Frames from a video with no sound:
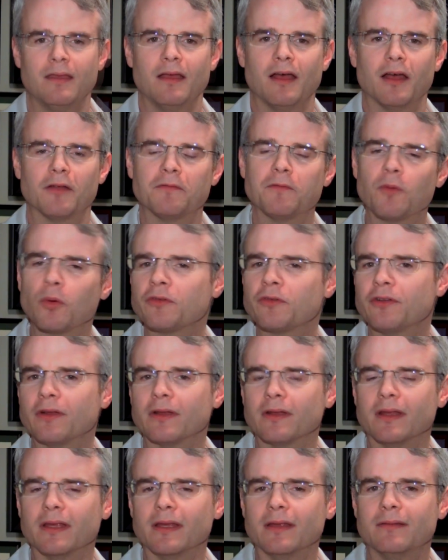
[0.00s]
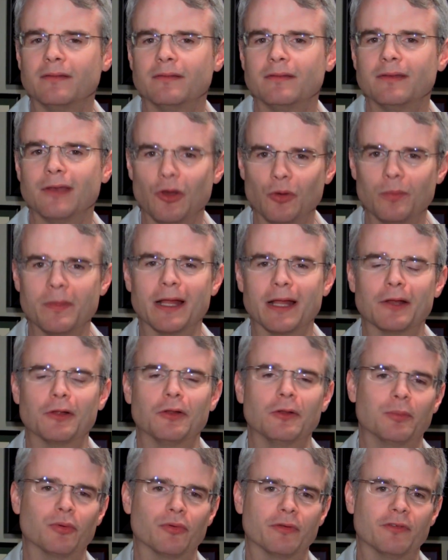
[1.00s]
Unfortunately, no
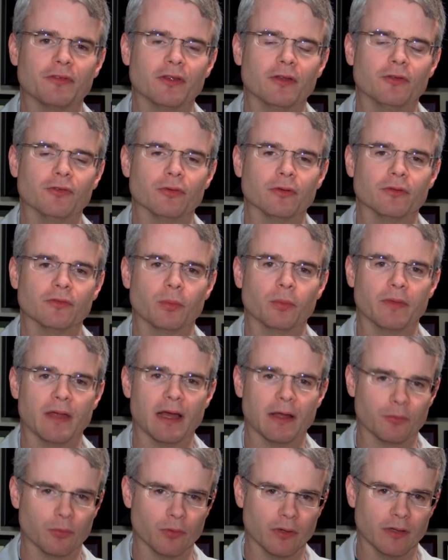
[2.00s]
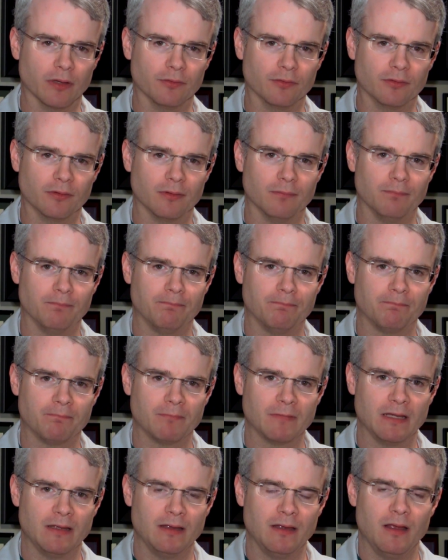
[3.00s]
medical procedure is without risk.
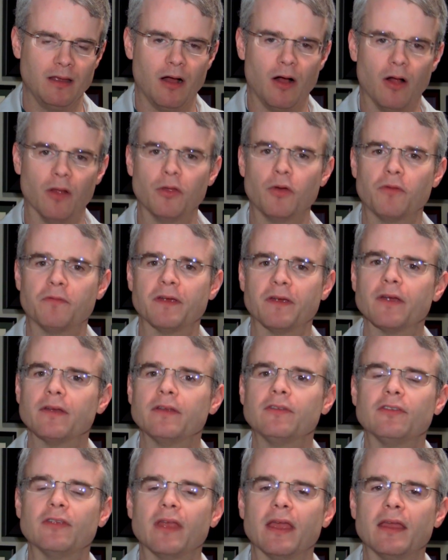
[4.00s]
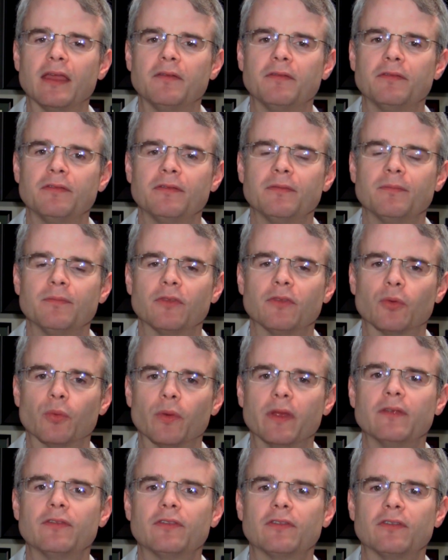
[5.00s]
Although very safe, the
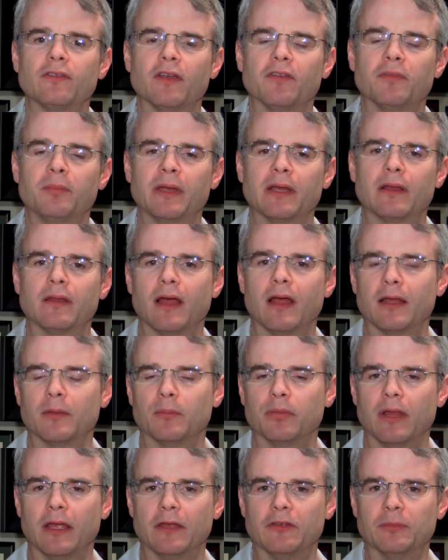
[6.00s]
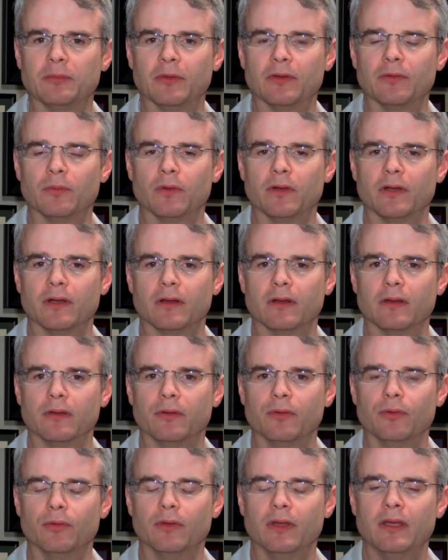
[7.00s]
risks of PICC line placement would
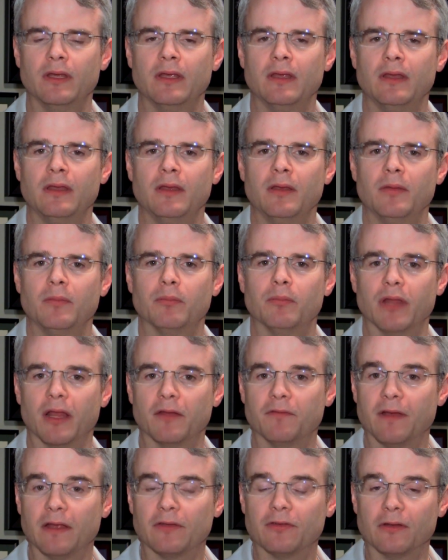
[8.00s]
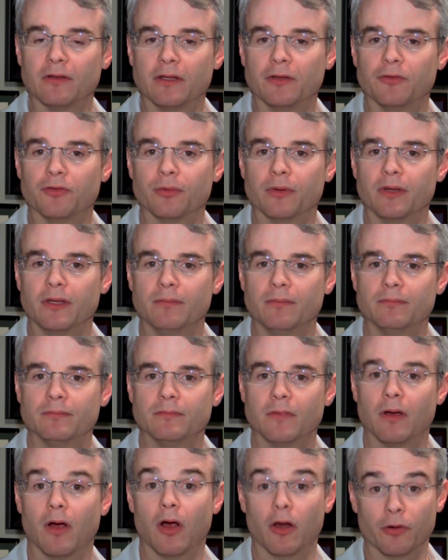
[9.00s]
include blood vessel injury,
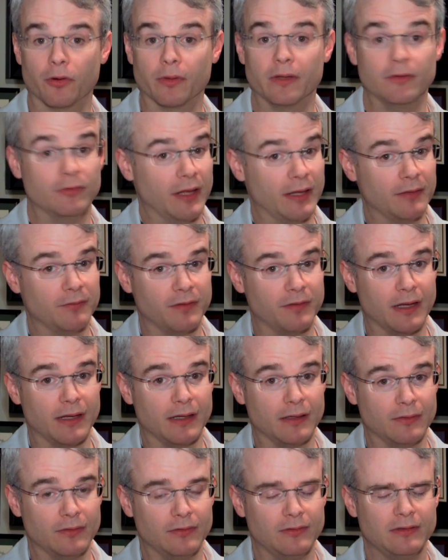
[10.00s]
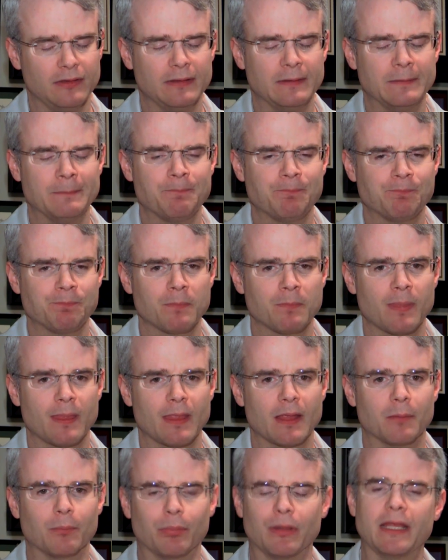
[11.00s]
arteries and veins,
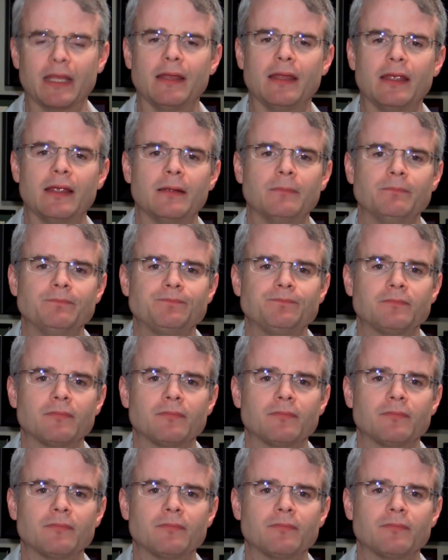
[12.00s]
bleeding,